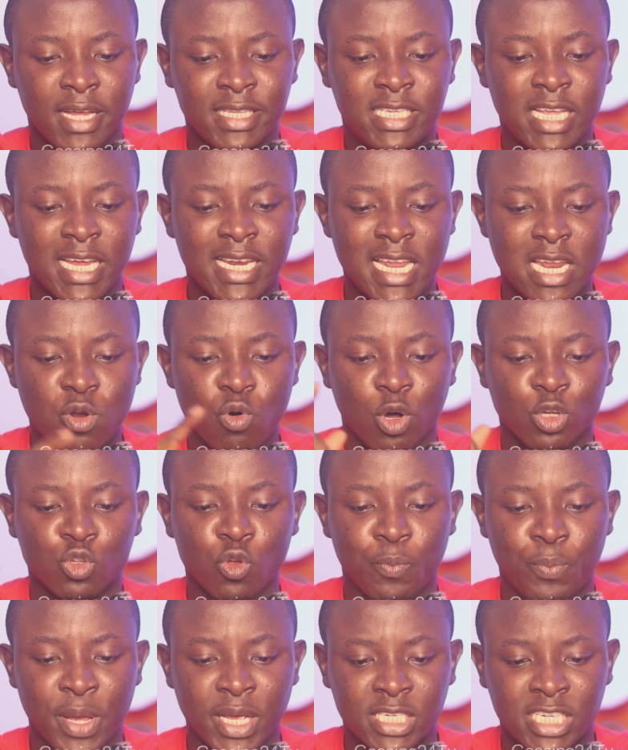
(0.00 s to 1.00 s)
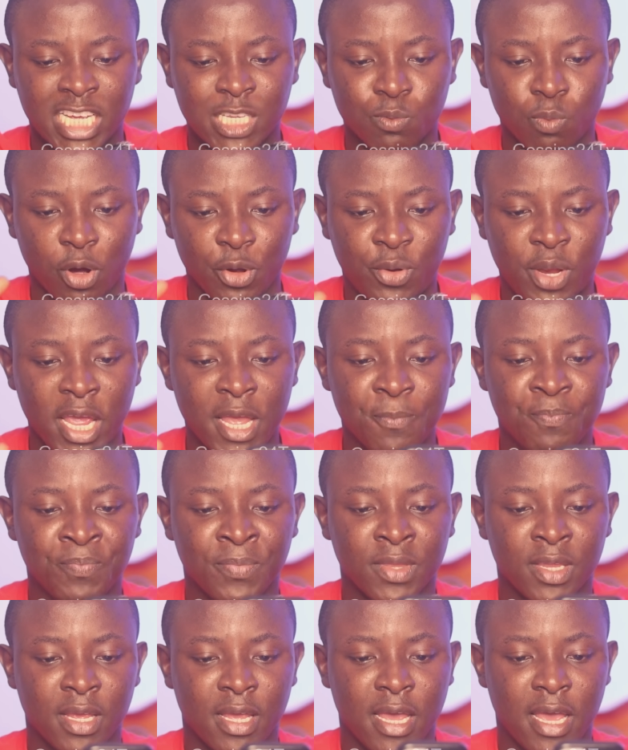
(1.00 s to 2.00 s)
It's a dinner also patient, Botwe,
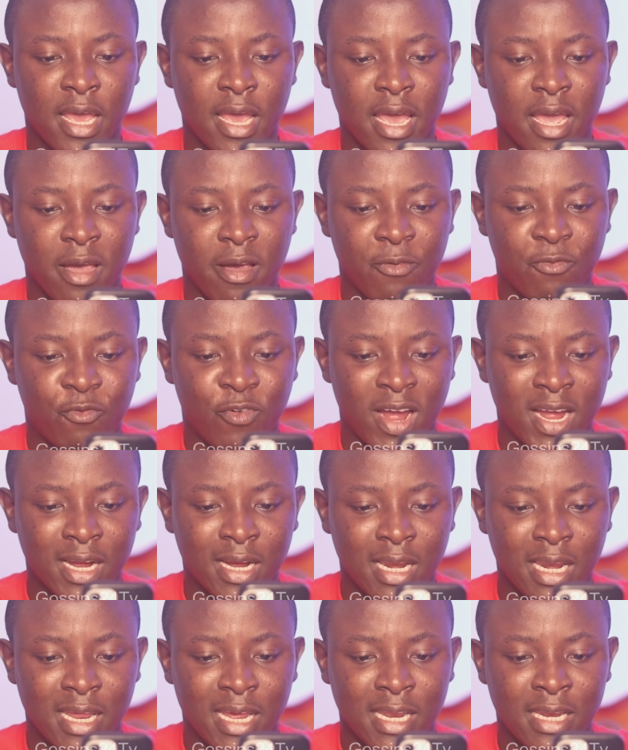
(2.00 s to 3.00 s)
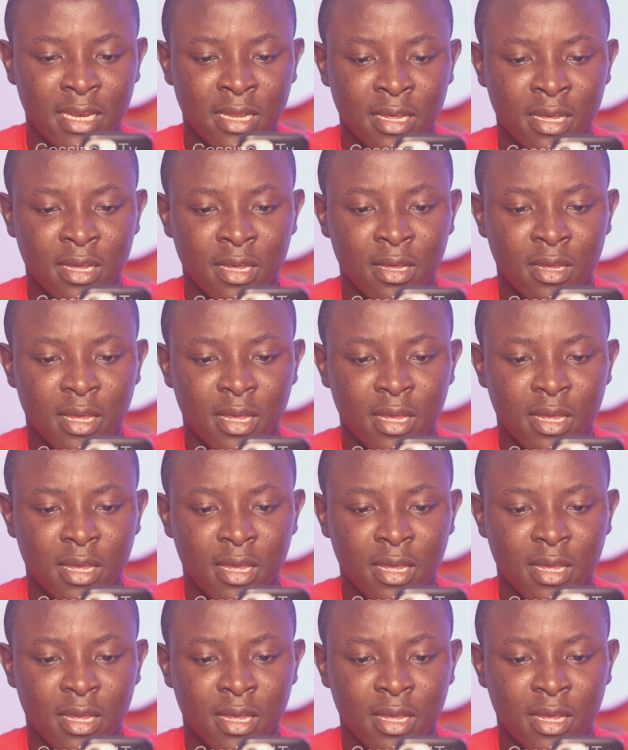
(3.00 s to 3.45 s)
Franklin.